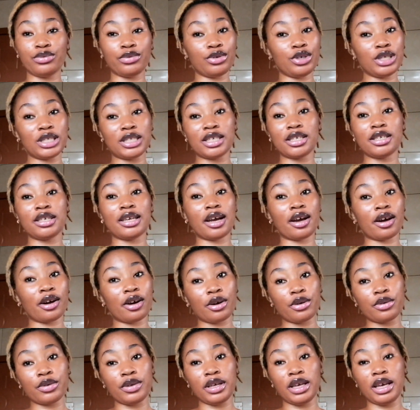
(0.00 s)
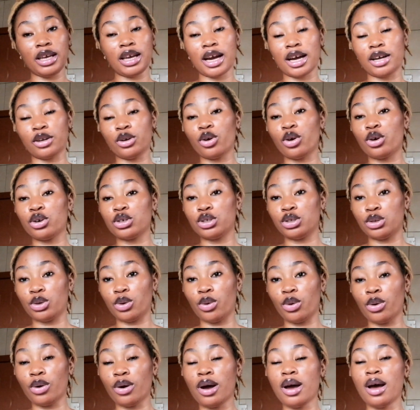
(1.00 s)
eating healthy and
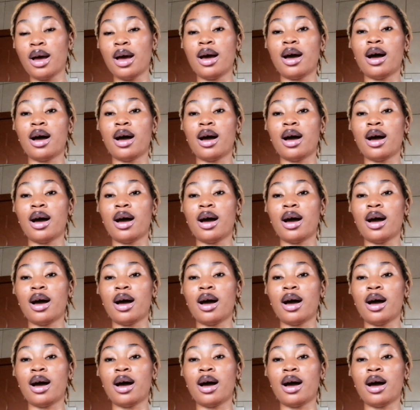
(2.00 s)
also